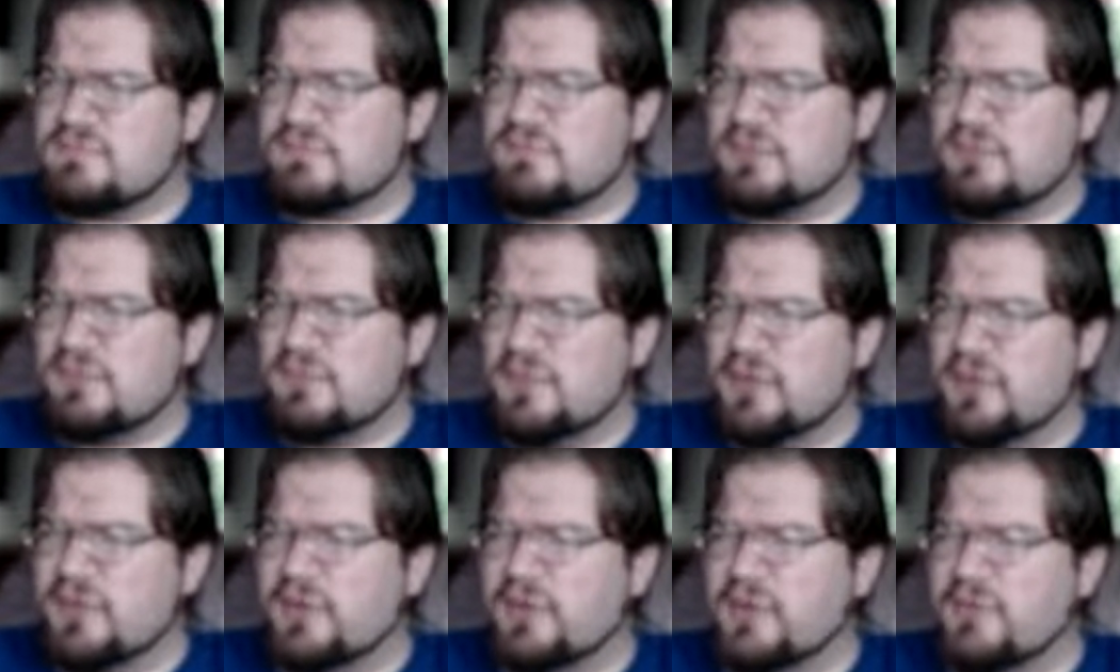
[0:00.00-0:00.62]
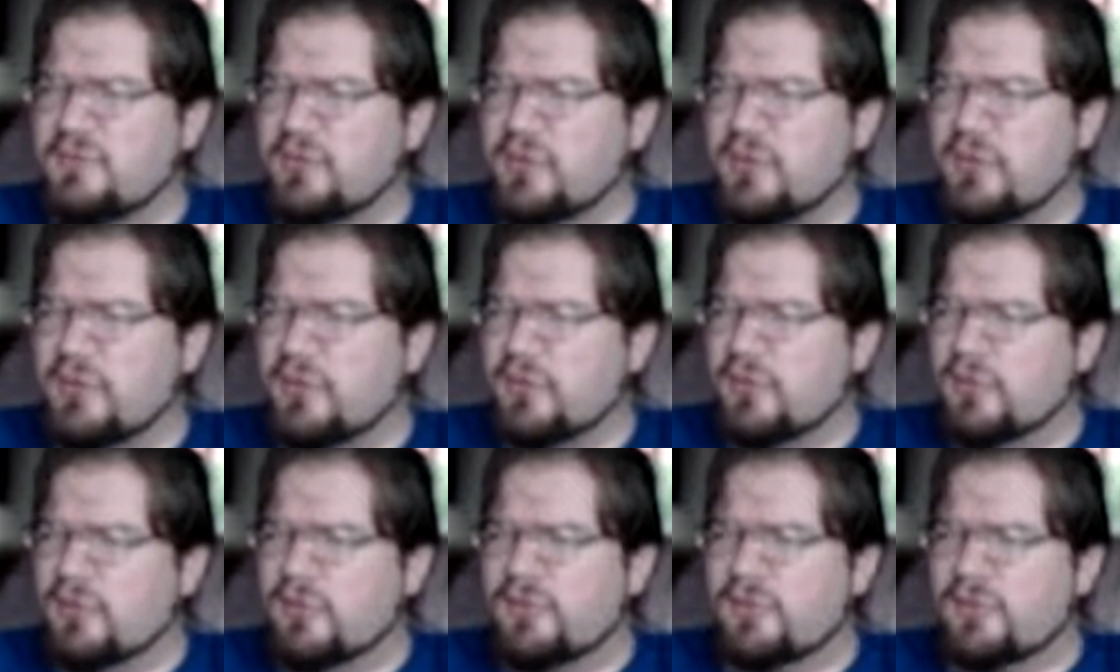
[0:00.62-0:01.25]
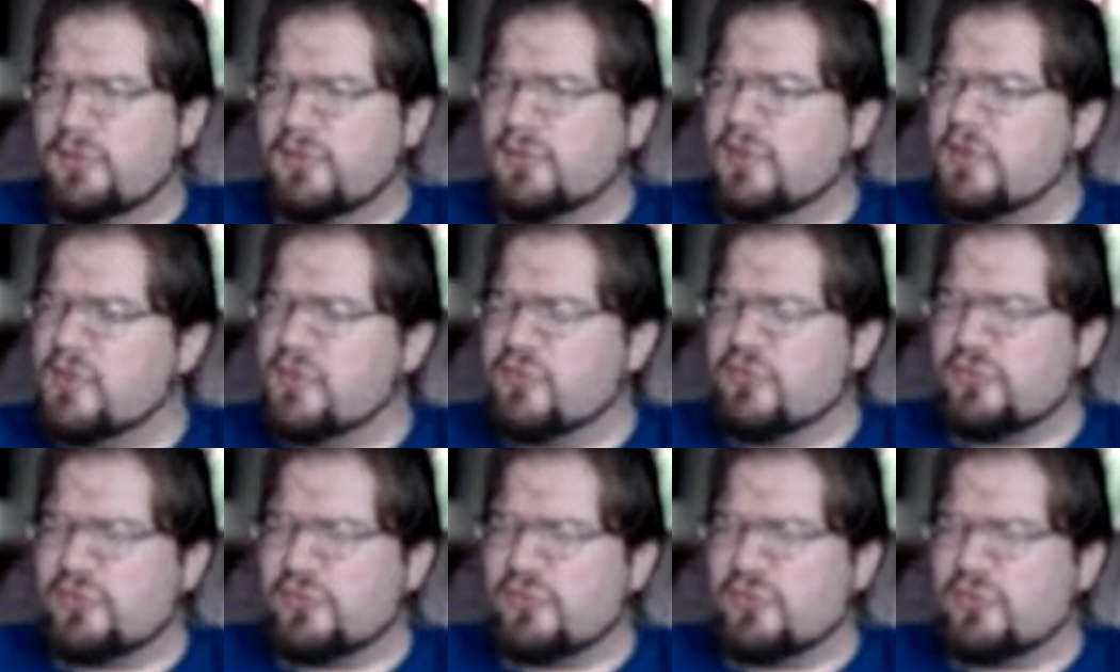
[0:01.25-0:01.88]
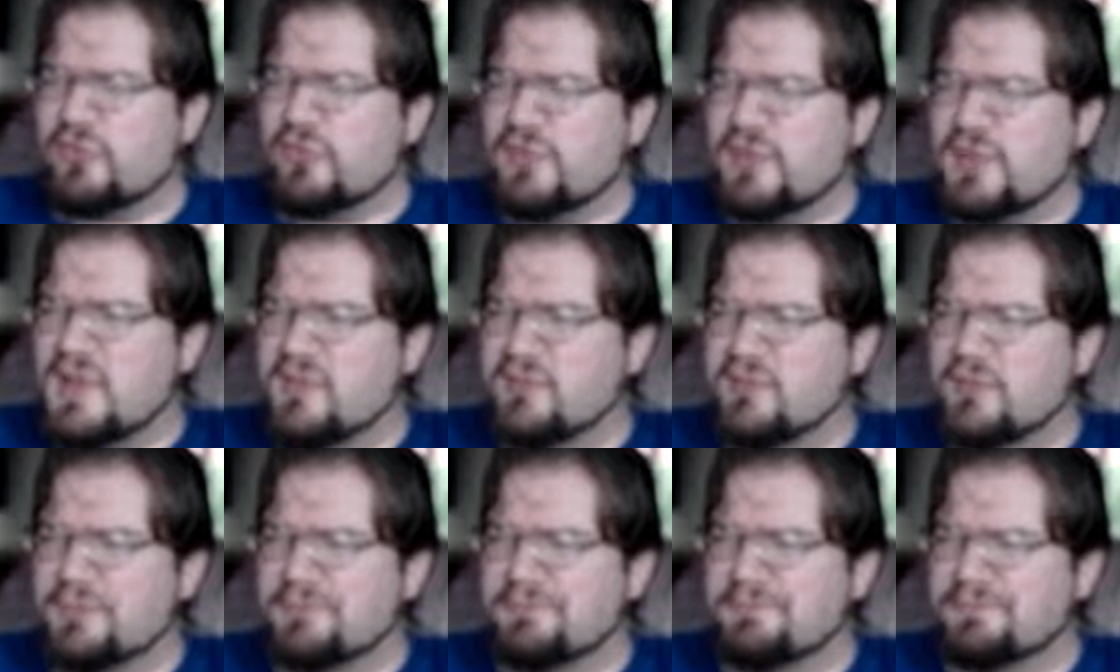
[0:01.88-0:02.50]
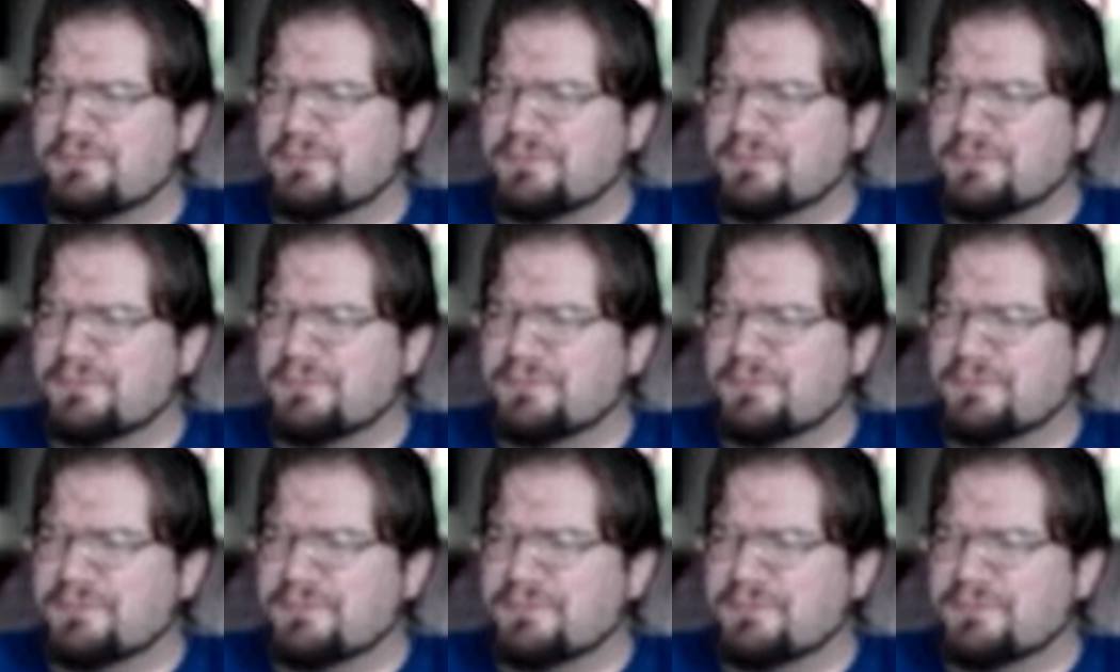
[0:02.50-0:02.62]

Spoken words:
they'll give you all the reasons to love them,